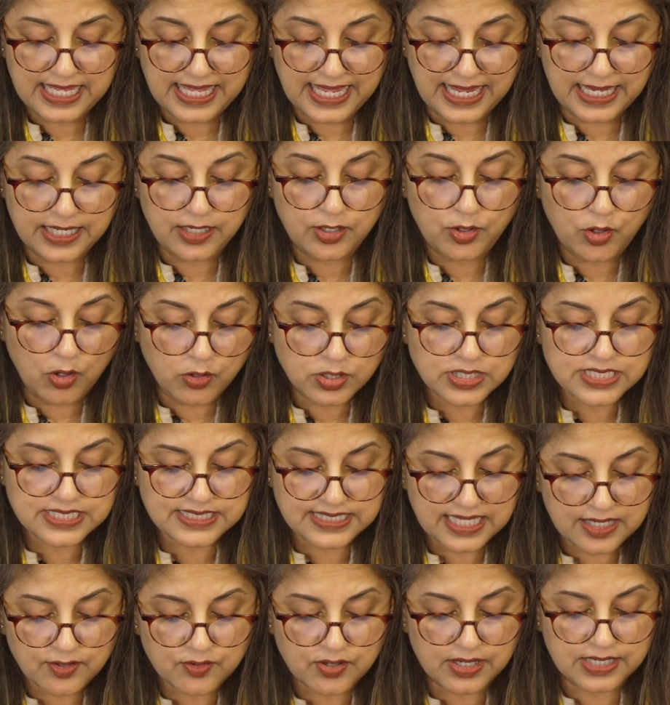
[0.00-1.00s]
in
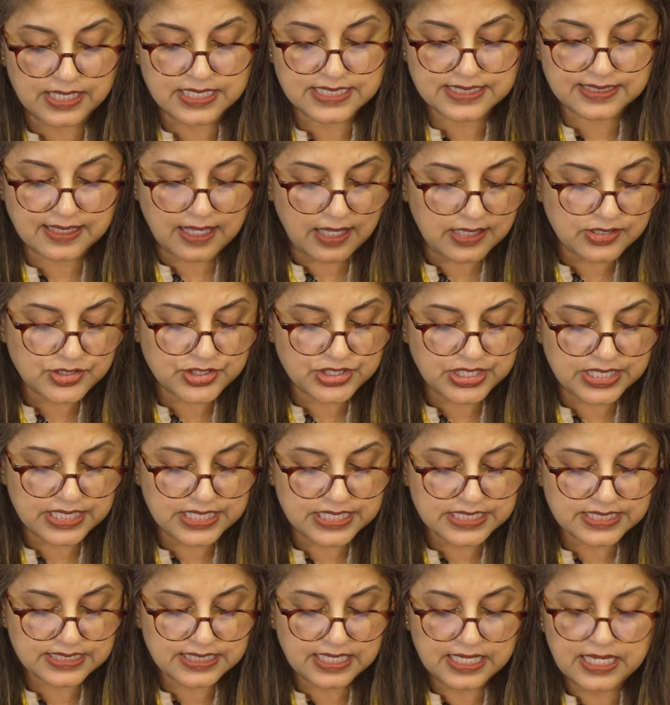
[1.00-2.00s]
non-synchronous
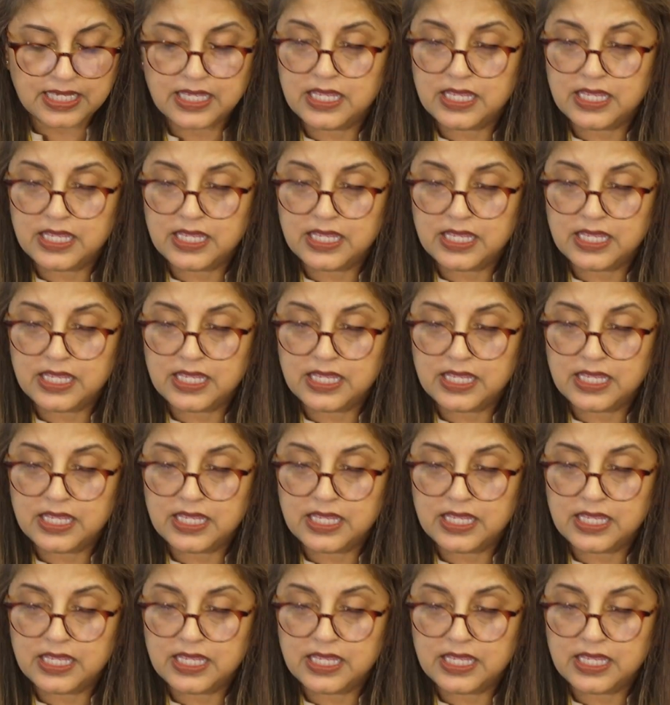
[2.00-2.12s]
cultures.